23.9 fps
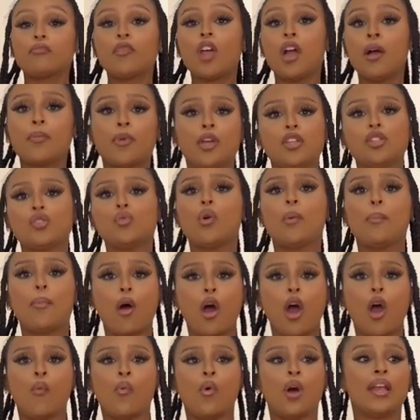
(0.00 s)
I'm going to do a
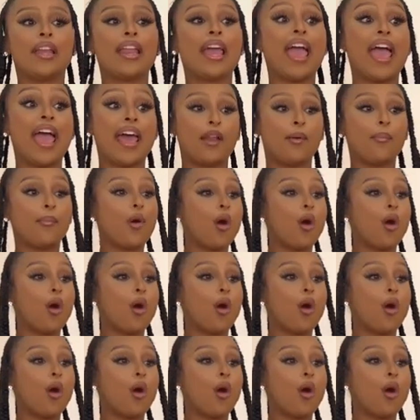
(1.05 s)
part one and a